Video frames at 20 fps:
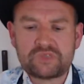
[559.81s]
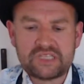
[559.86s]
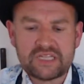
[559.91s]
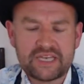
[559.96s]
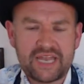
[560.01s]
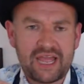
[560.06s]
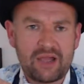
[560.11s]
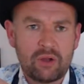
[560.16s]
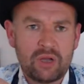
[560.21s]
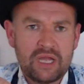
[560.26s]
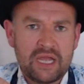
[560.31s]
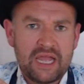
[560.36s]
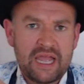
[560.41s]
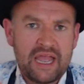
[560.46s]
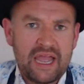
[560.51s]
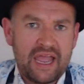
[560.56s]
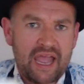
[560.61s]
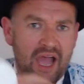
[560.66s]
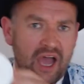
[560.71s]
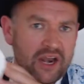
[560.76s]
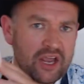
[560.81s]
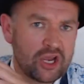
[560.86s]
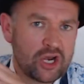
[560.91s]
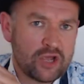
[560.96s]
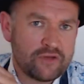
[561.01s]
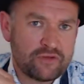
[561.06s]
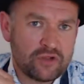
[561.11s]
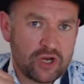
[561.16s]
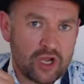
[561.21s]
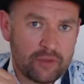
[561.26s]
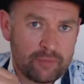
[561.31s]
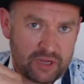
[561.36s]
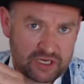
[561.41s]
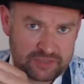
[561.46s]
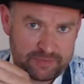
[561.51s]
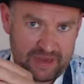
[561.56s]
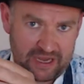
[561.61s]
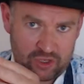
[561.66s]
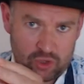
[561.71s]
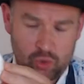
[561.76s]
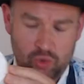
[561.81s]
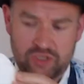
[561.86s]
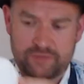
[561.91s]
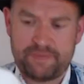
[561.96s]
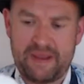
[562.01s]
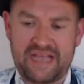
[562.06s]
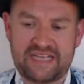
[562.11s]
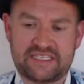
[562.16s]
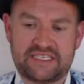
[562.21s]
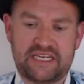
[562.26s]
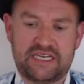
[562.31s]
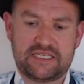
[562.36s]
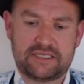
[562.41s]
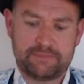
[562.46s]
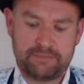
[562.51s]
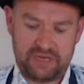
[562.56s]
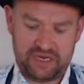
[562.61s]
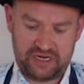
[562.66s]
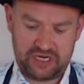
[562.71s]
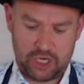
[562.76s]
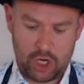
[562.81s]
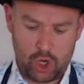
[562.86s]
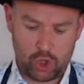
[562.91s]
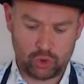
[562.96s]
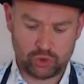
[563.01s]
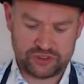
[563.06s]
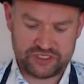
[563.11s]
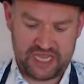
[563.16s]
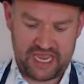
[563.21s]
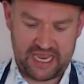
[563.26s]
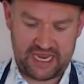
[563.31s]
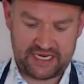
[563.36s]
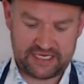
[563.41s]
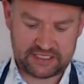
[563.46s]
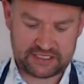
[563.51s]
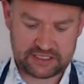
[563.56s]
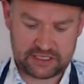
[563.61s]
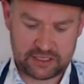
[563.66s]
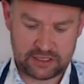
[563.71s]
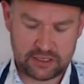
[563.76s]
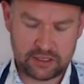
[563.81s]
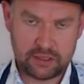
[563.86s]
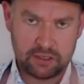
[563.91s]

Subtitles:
Now, I don't know if you know much about Cornish pasties, but in the old days,